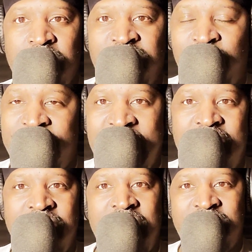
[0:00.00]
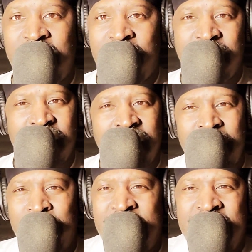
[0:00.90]
Before he got locked up,
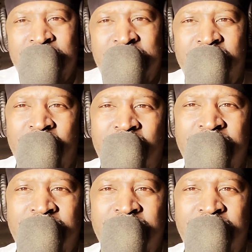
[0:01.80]
bragging about all